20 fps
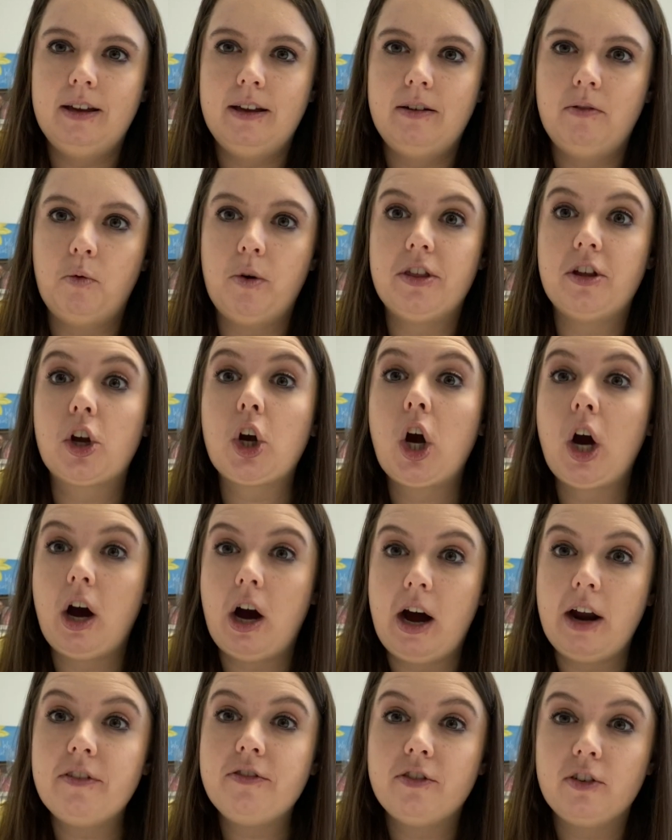with a
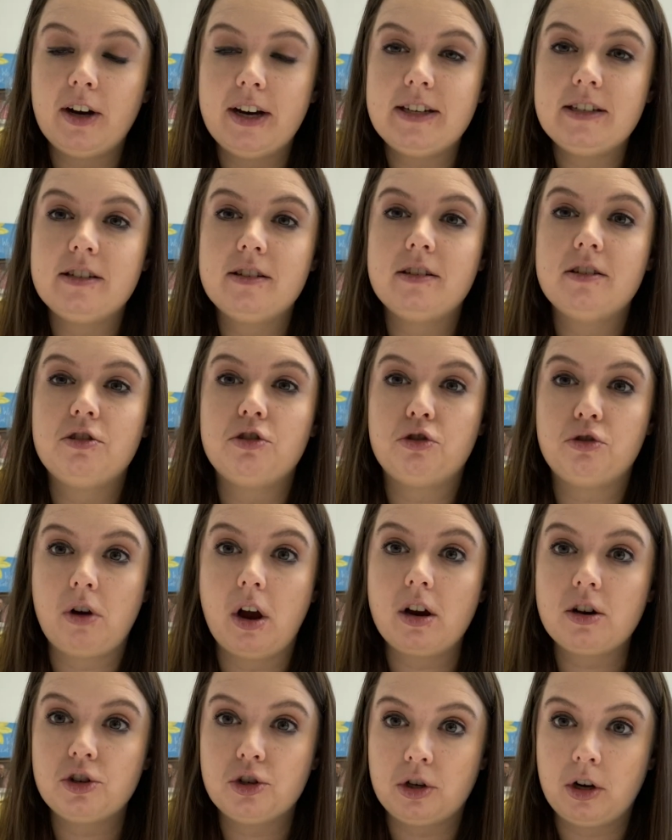conference
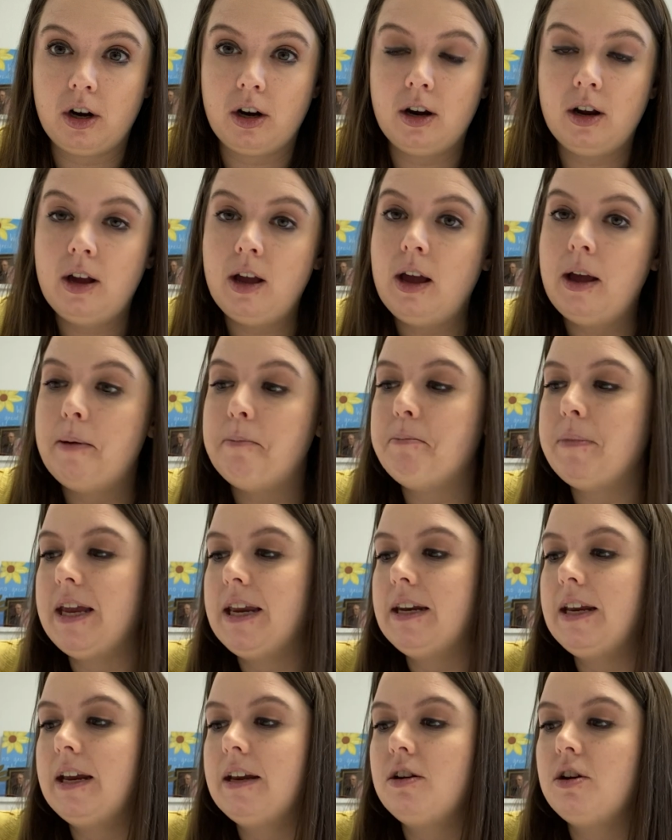structure,
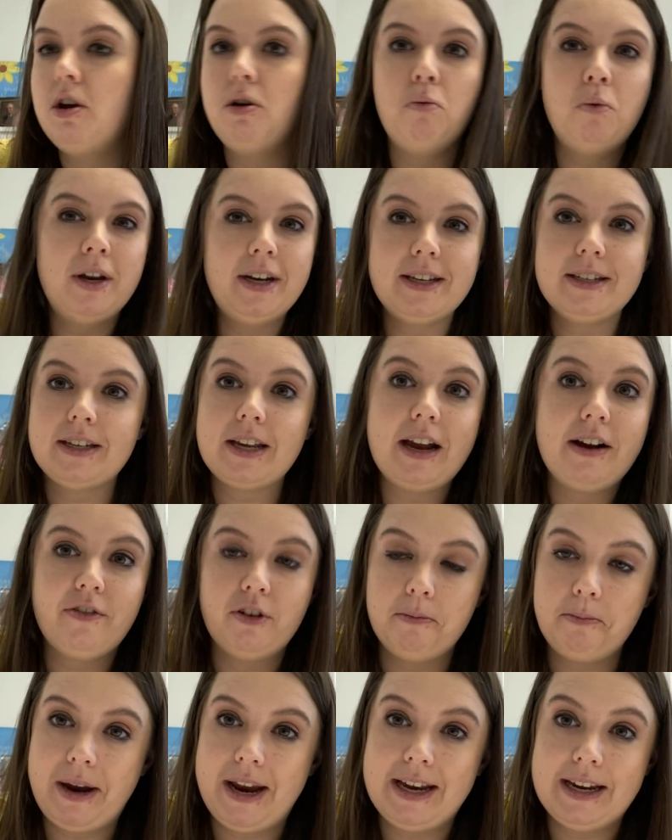meaning no one is
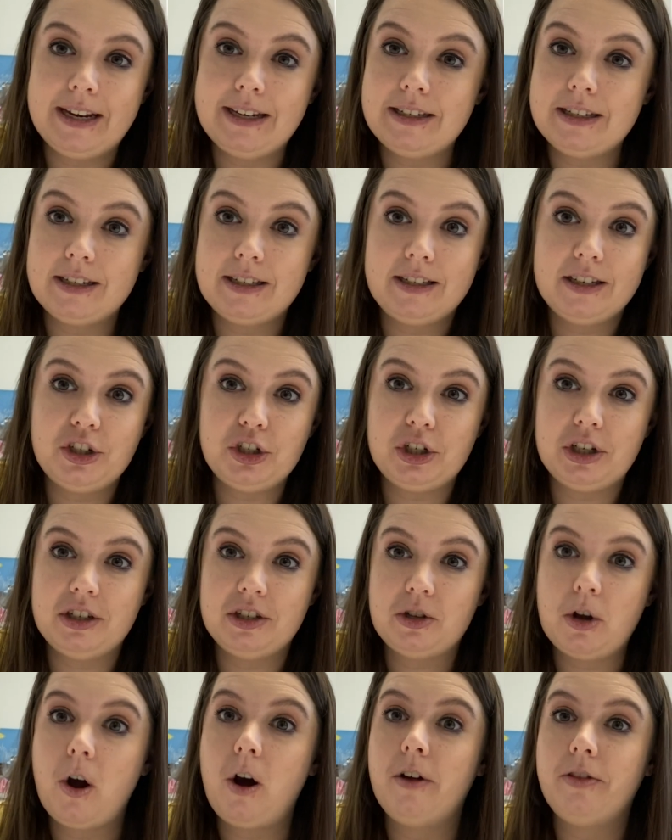ever making
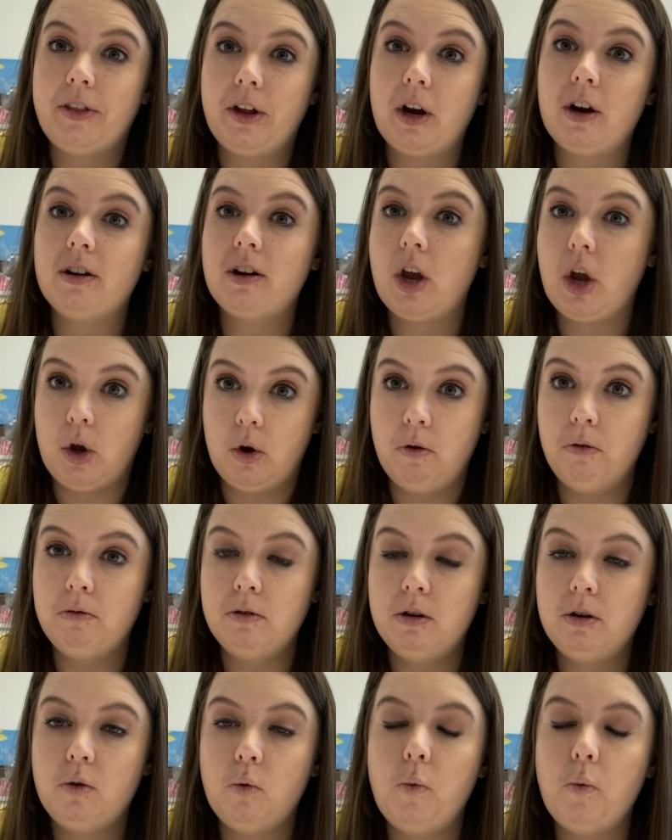decisions on their own.